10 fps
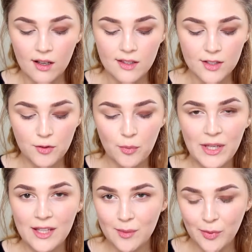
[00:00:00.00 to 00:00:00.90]
And then just
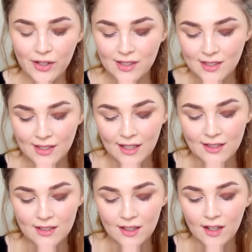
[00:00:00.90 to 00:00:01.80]
repeat the process
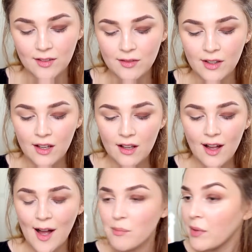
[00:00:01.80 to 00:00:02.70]
again to kind
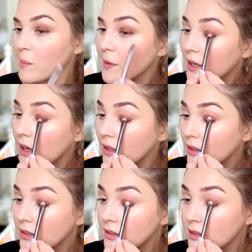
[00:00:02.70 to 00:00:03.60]
of amp up the colour.